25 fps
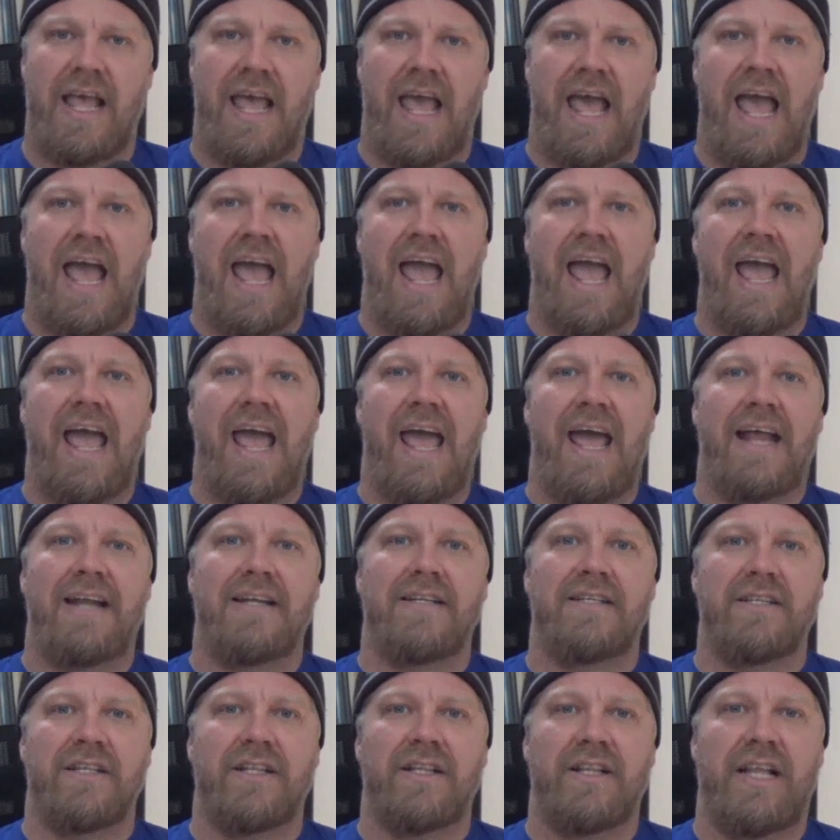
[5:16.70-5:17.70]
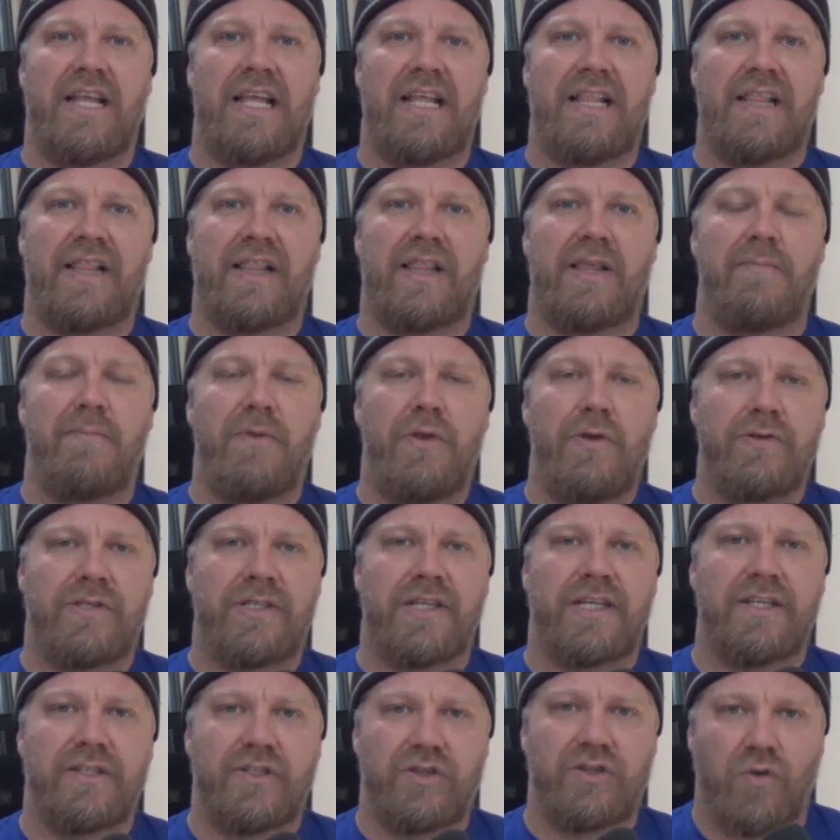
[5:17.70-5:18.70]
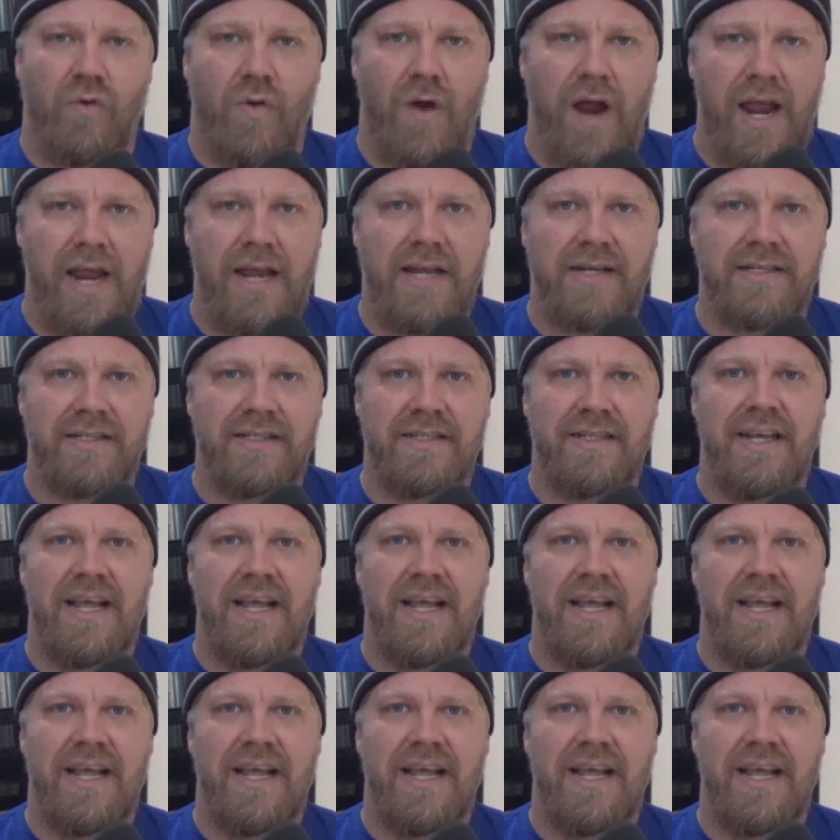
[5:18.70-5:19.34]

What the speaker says: And the music is great.